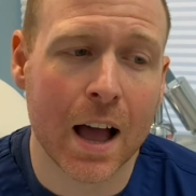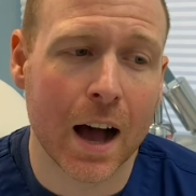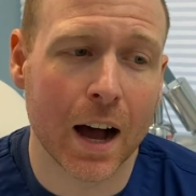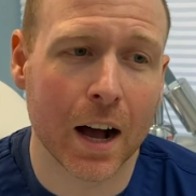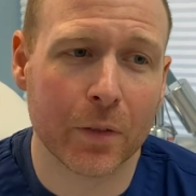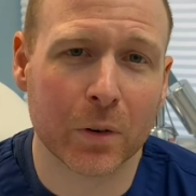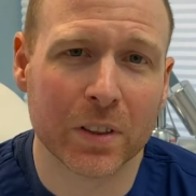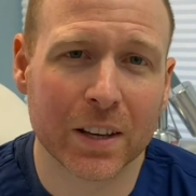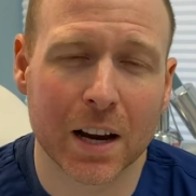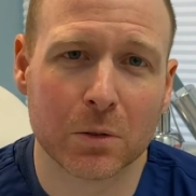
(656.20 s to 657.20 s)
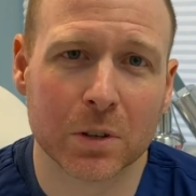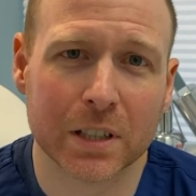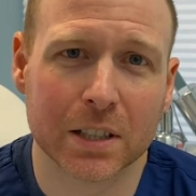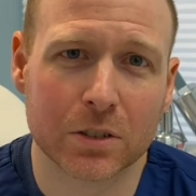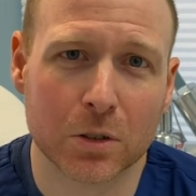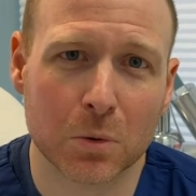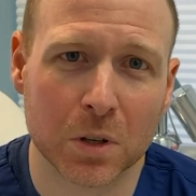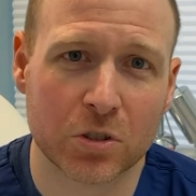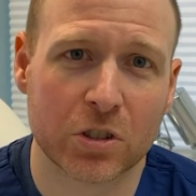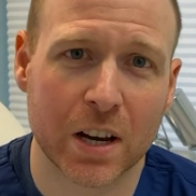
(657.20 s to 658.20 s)
The only thing I really didn't do
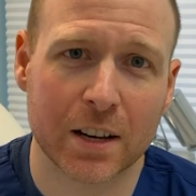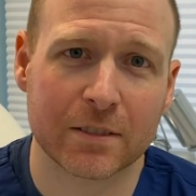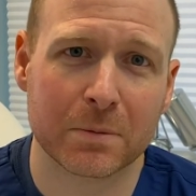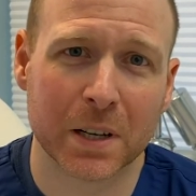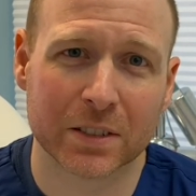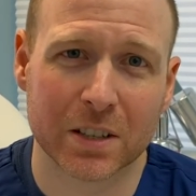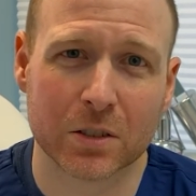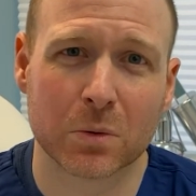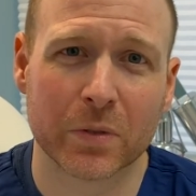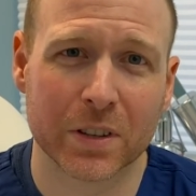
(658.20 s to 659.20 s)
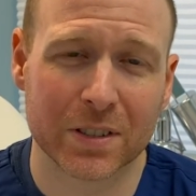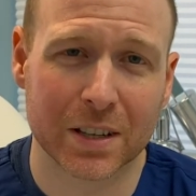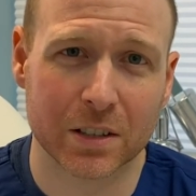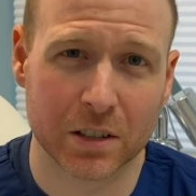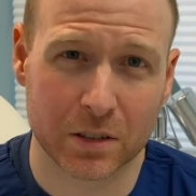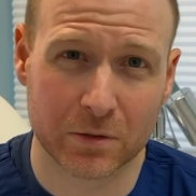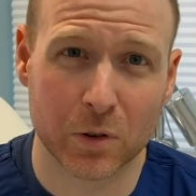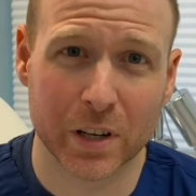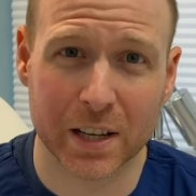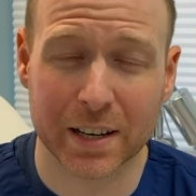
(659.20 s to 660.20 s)
was shave because I just want the skin to
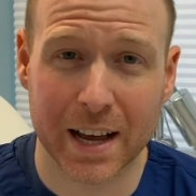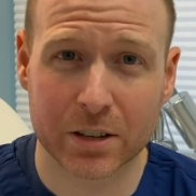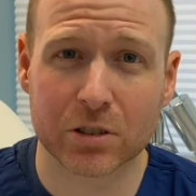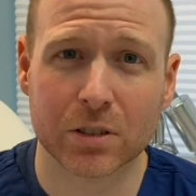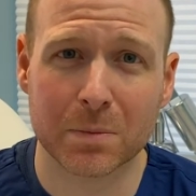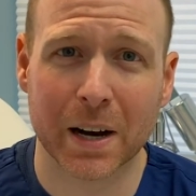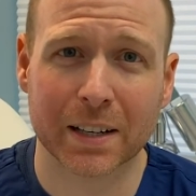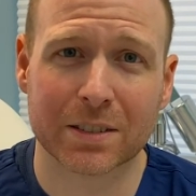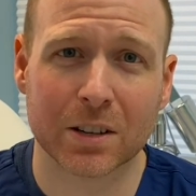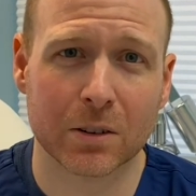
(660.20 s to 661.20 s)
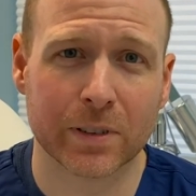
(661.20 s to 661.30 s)
exfoliate naturally by itself.